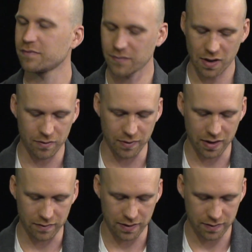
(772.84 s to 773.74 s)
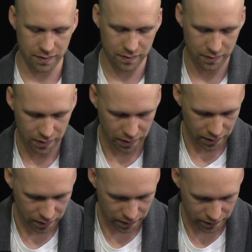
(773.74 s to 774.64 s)
Oh wow, that's
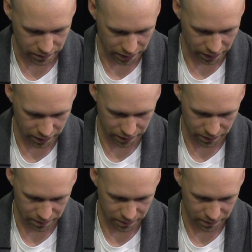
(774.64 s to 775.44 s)
really awesome.